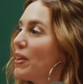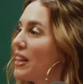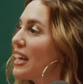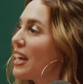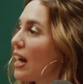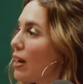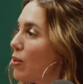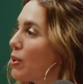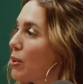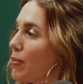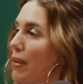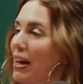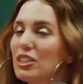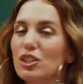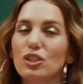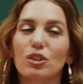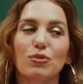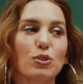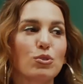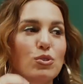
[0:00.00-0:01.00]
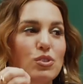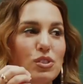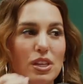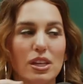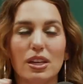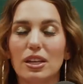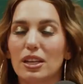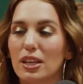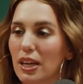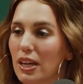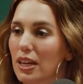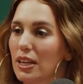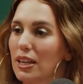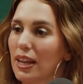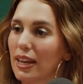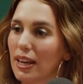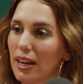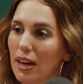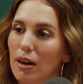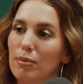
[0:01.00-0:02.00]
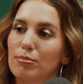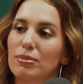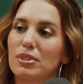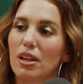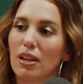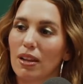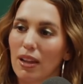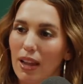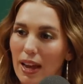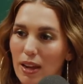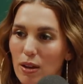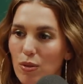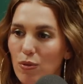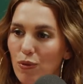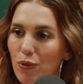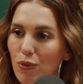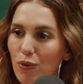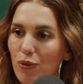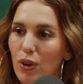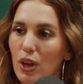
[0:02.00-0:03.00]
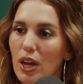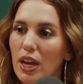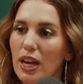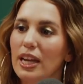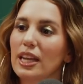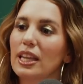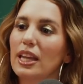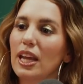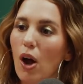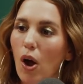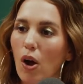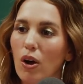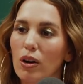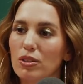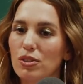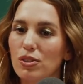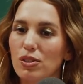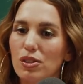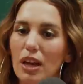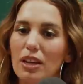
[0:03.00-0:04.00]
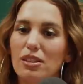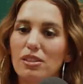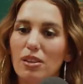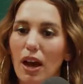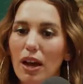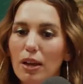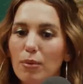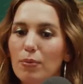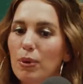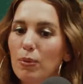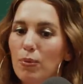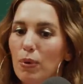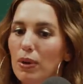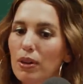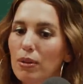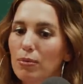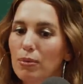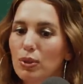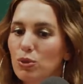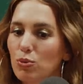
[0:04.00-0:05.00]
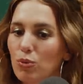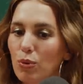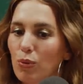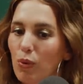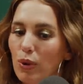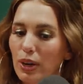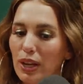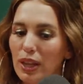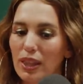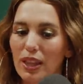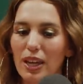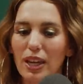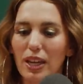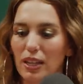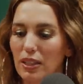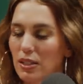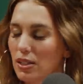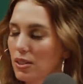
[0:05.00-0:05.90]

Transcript: but like I would imagine if you see a kid like come to life, of course, in the arts, it's got to be one of the most rewarding things.